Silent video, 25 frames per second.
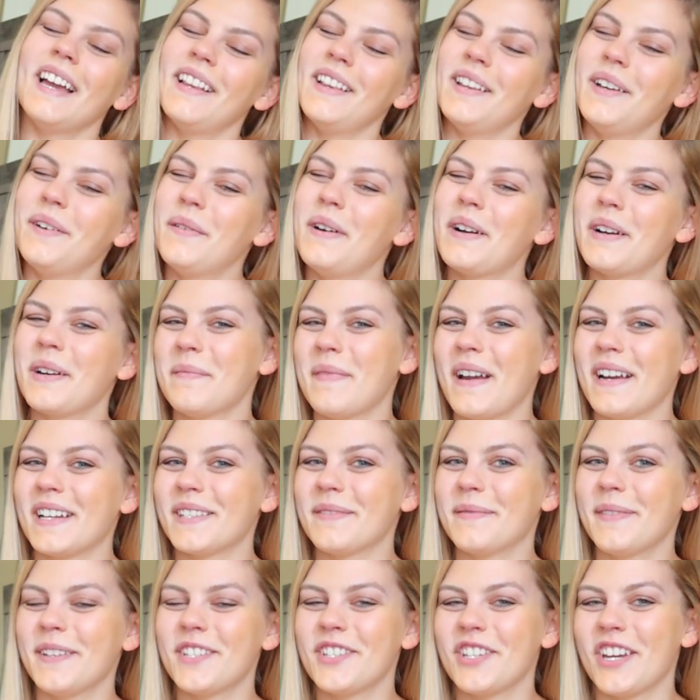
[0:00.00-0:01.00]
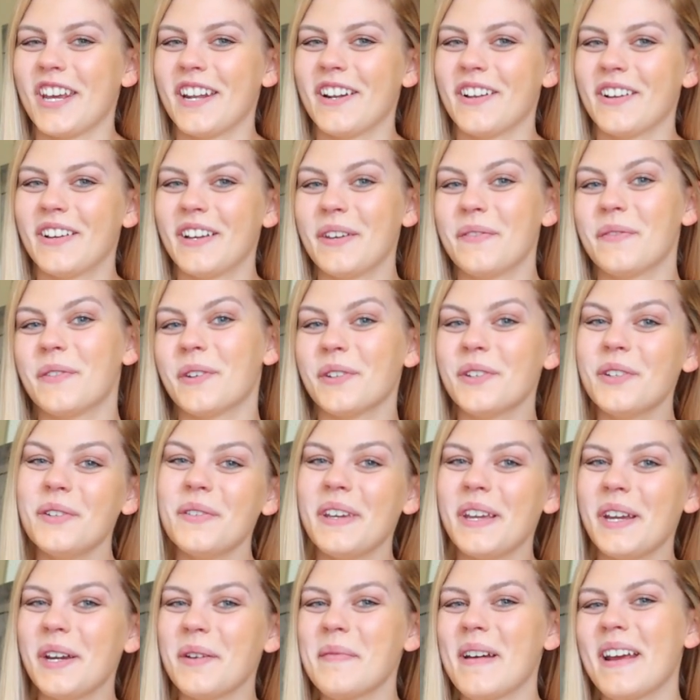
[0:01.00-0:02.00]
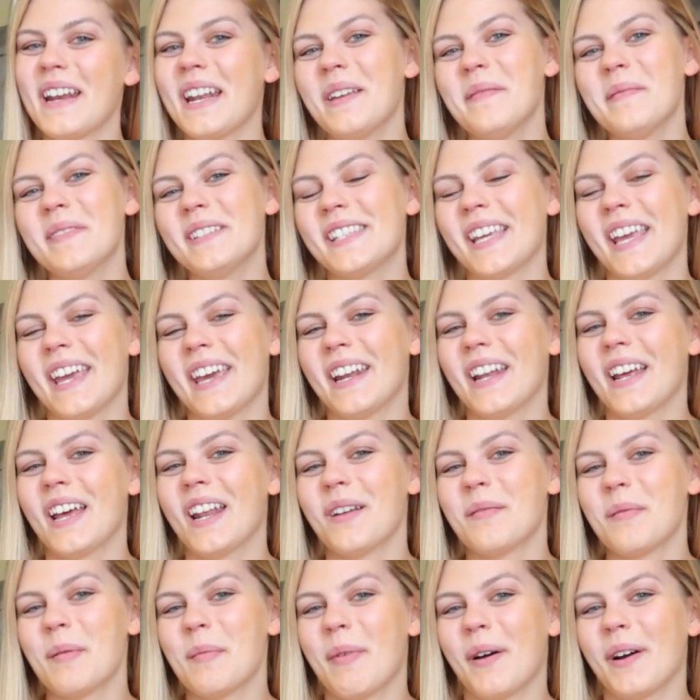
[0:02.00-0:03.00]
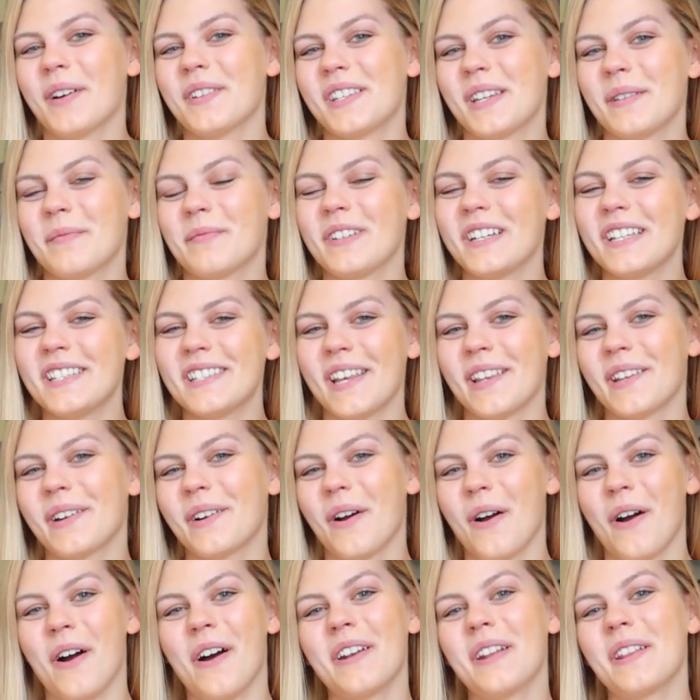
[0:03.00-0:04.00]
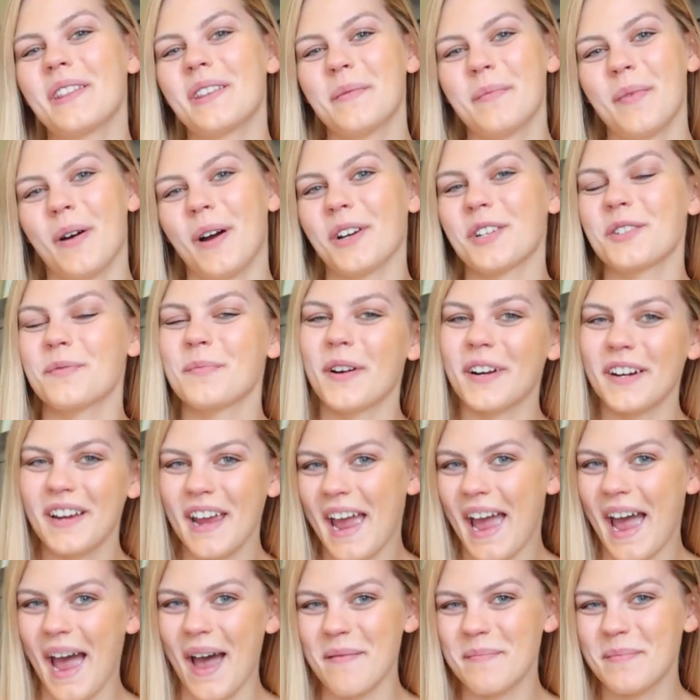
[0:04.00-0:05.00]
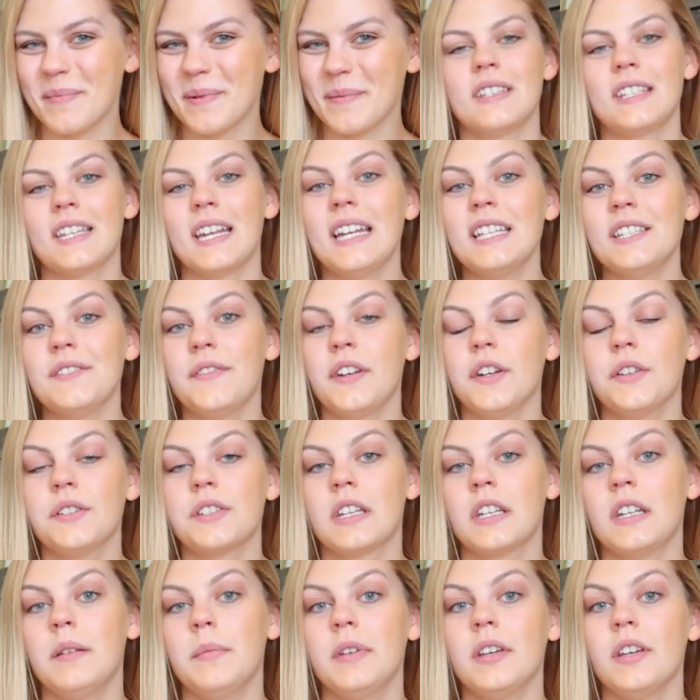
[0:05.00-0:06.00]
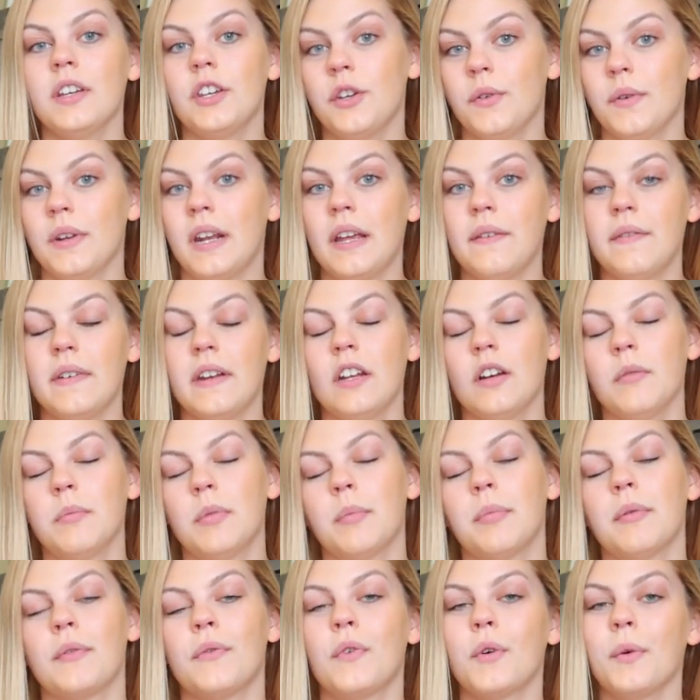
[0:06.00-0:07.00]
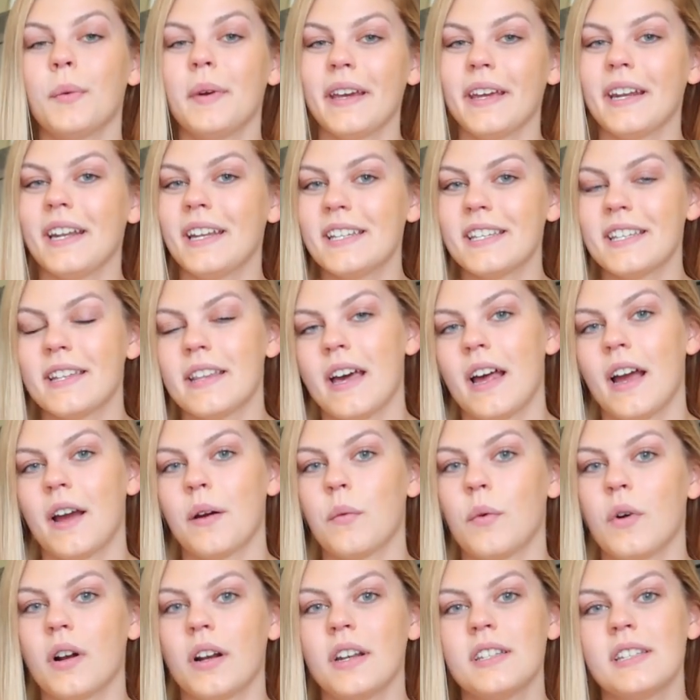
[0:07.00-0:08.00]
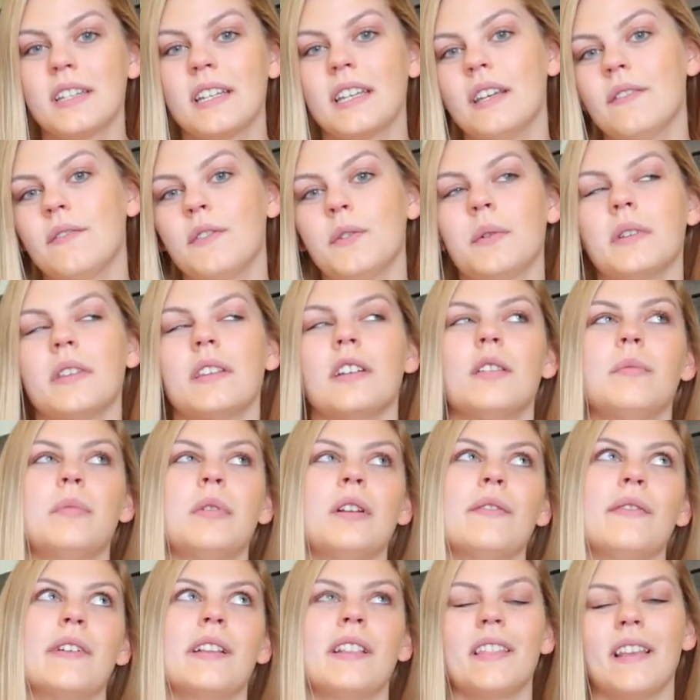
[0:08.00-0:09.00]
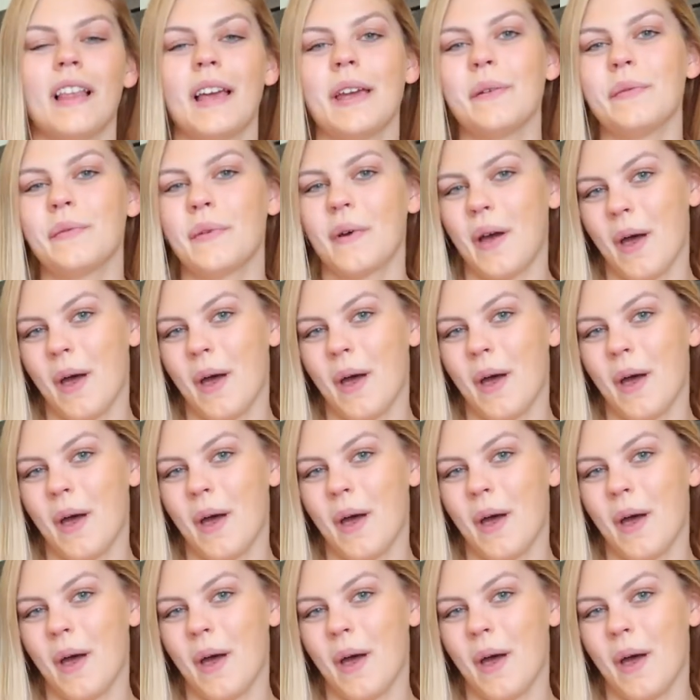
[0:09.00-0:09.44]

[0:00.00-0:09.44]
Hello, welcome back to my channel. If you're new here, my name is Hannah and I'm a part-time reseller on the Poshmark app. Today's video is going to be a Q&A video, but before we get into that, I wanted to give you a little bit of a life